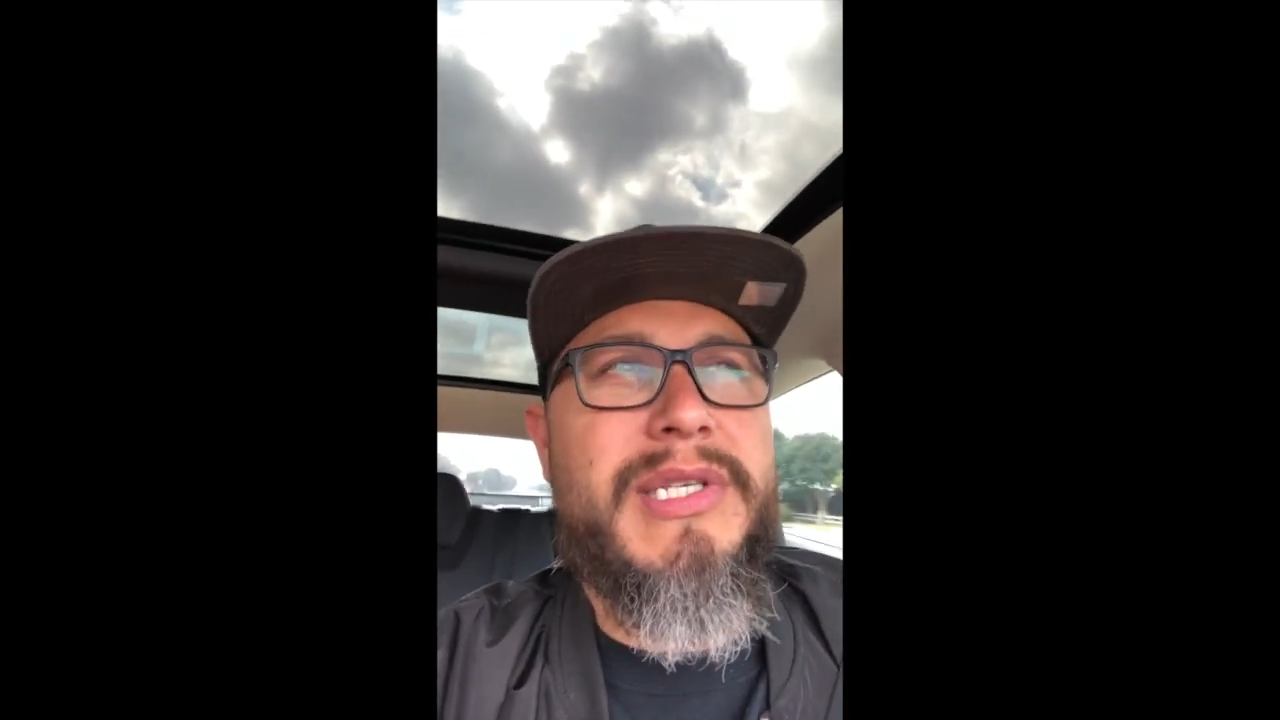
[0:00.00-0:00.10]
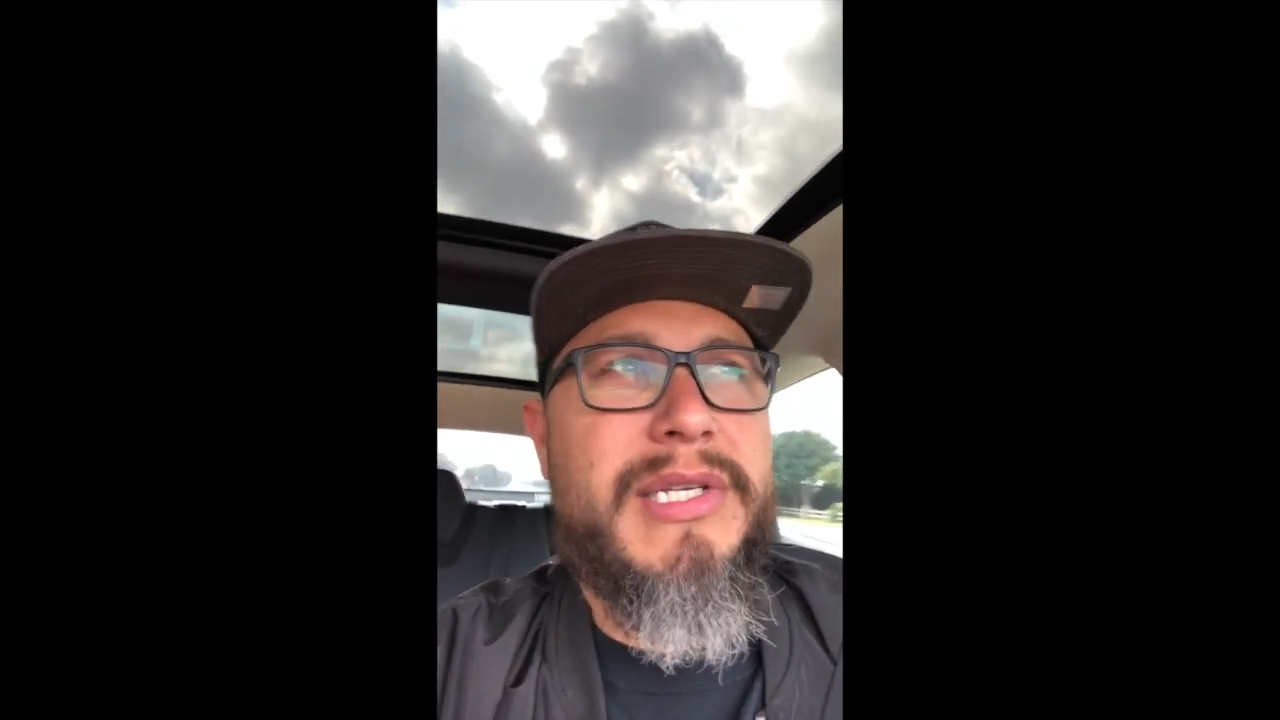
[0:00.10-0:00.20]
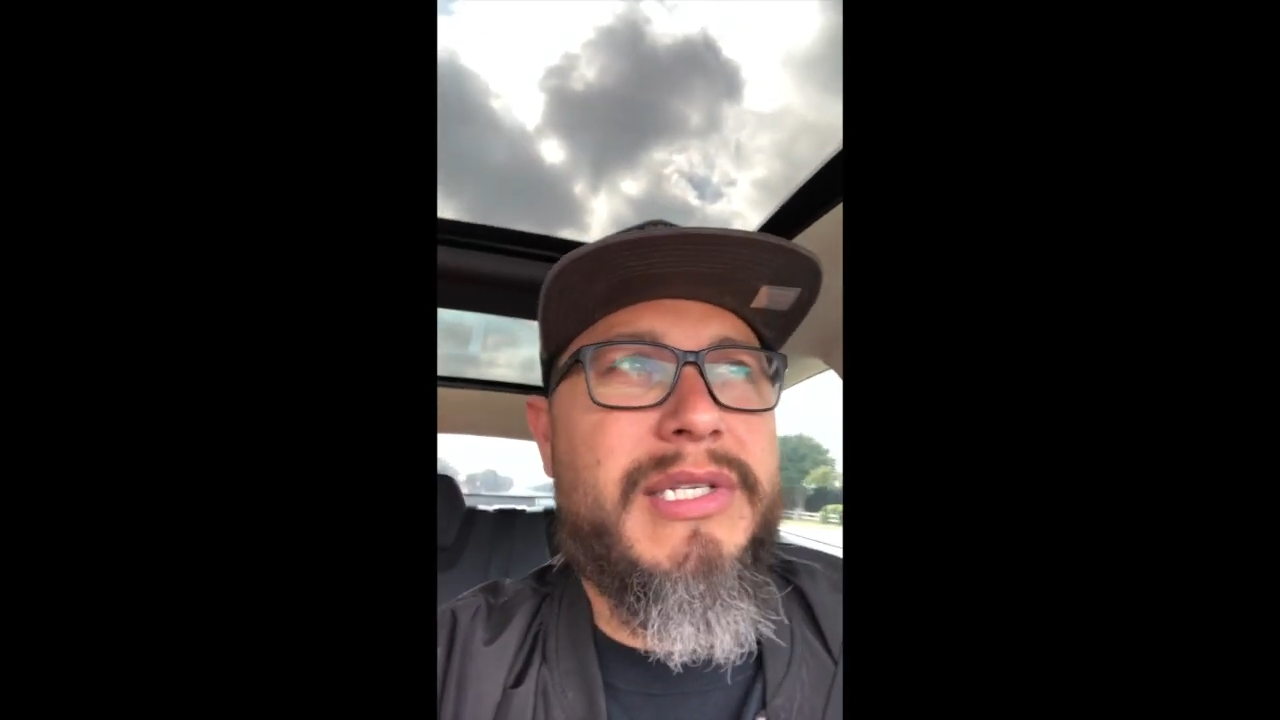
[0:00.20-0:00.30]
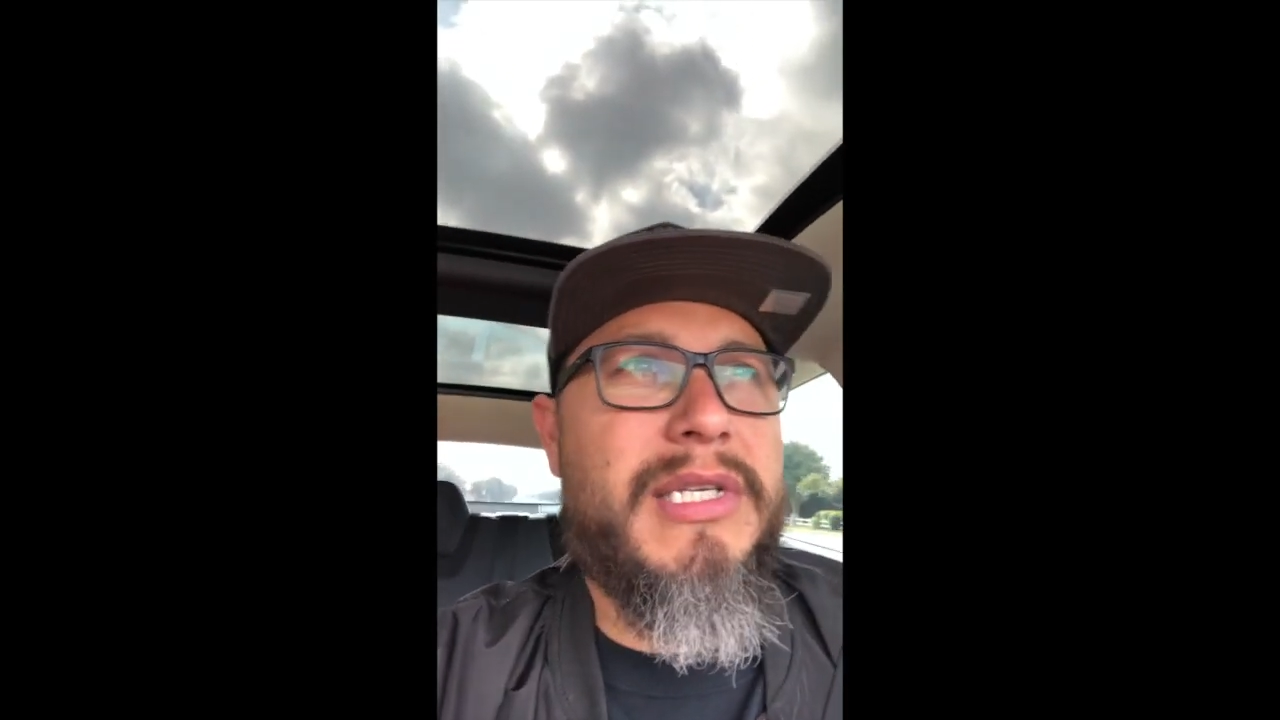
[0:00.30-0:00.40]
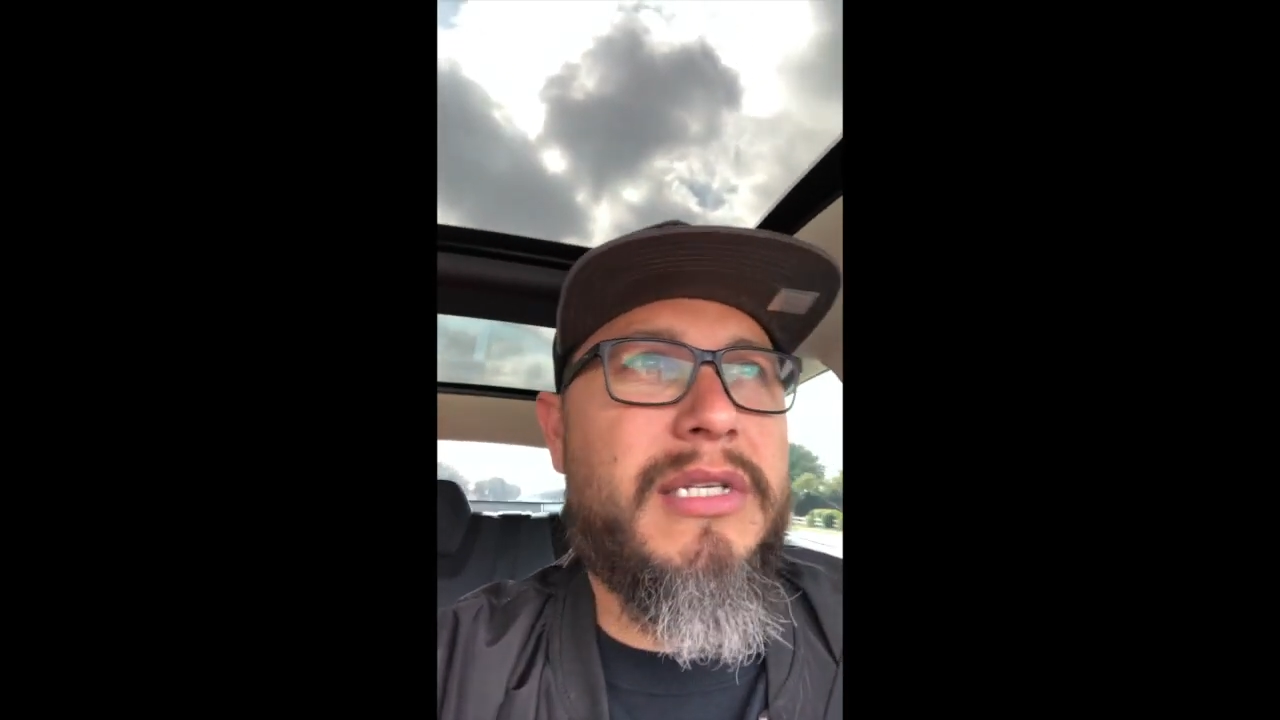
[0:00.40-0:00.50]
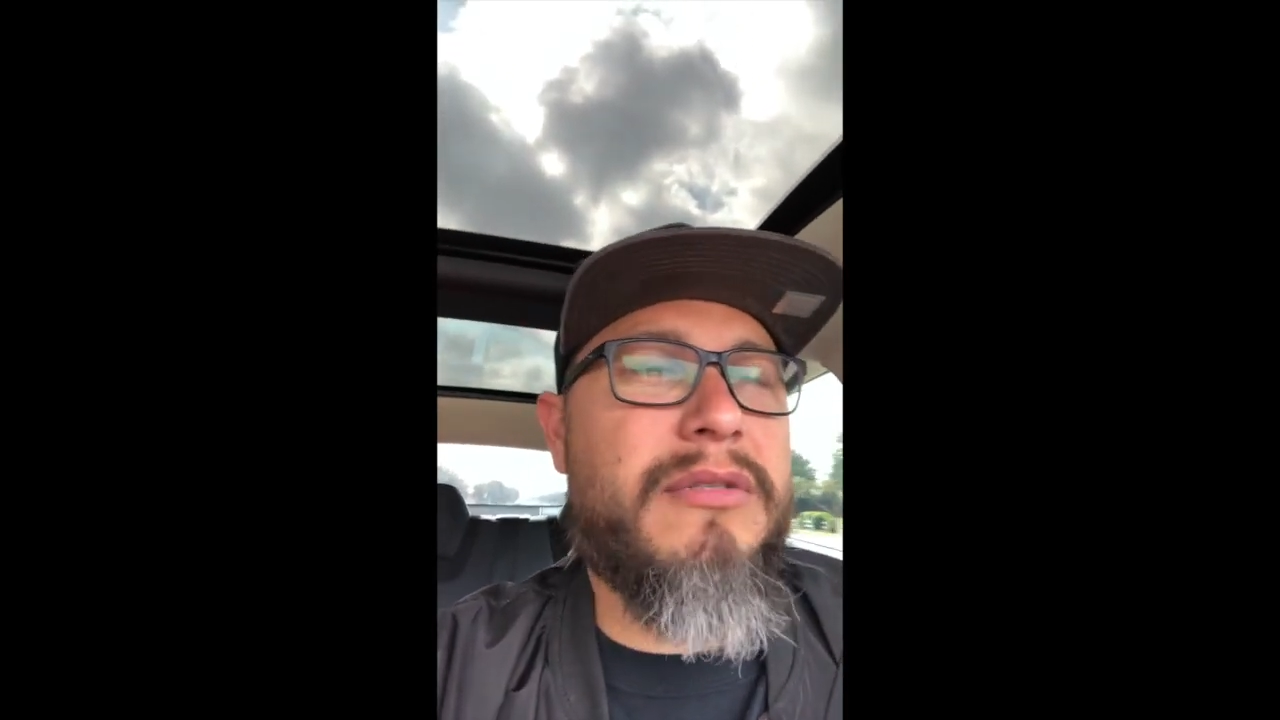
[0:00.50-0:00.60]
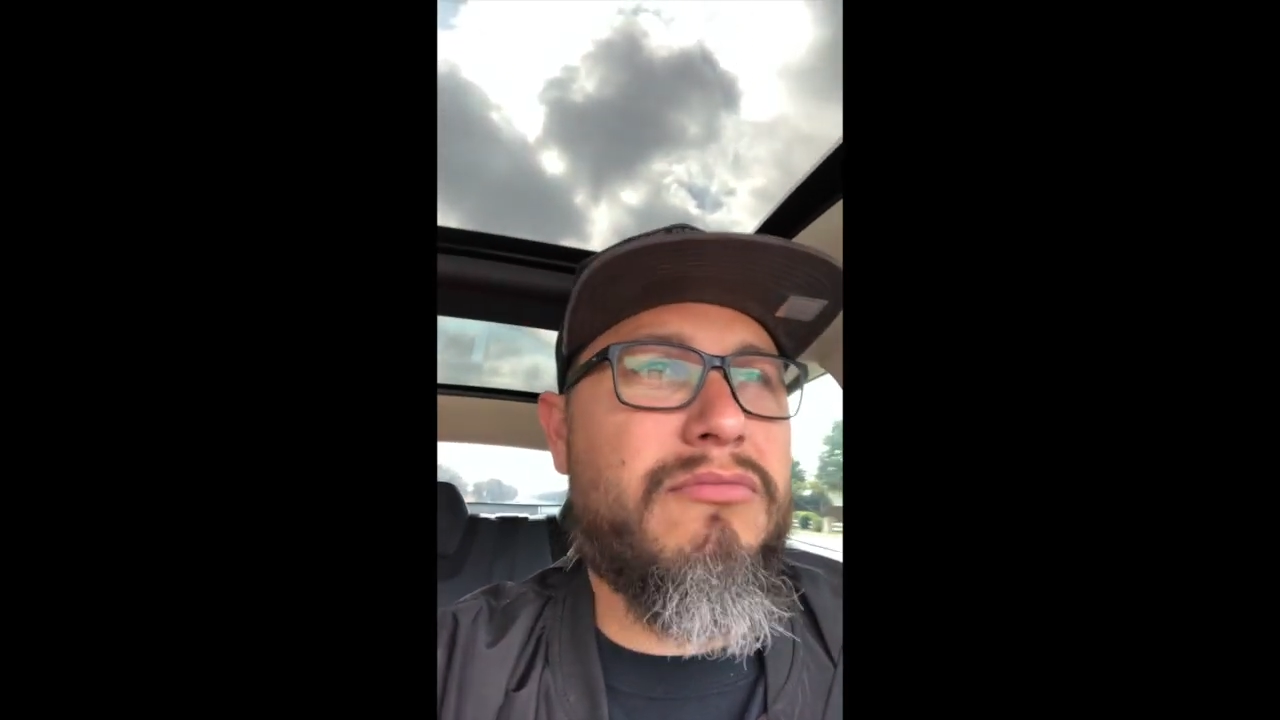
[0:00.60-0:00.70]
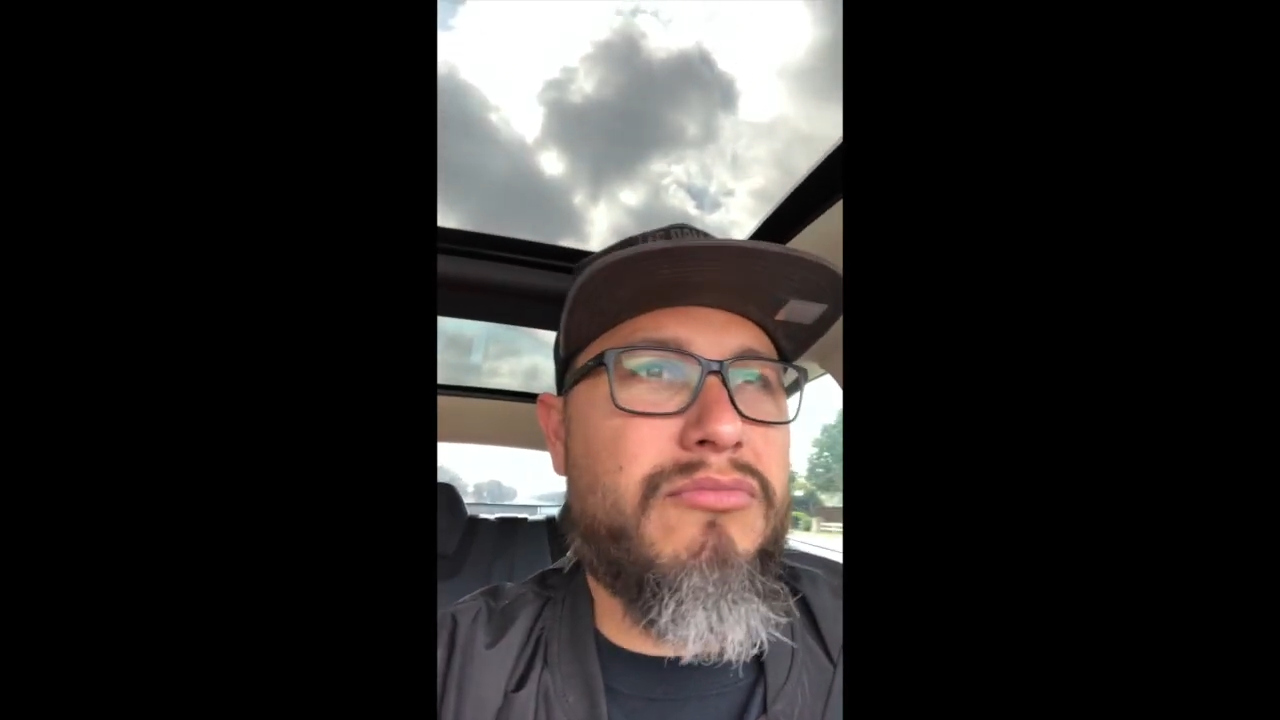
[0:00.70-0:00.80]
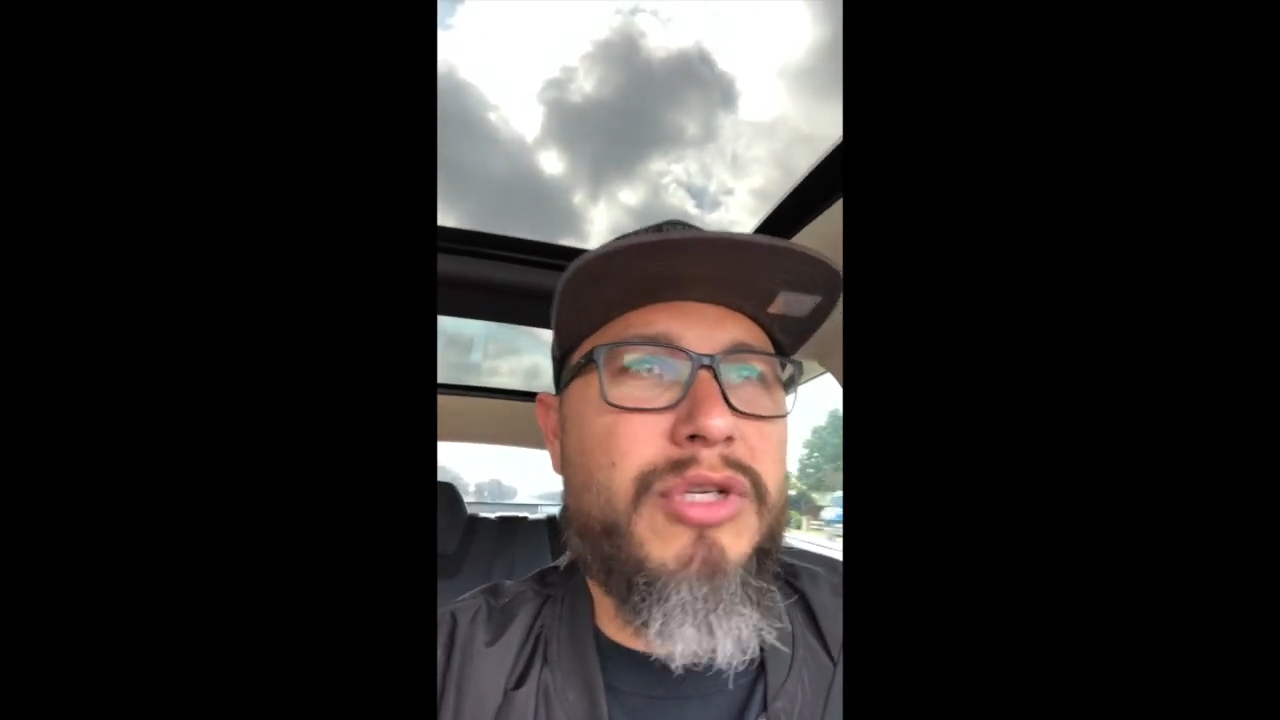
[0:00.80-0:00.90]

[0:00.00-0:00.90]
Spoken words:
16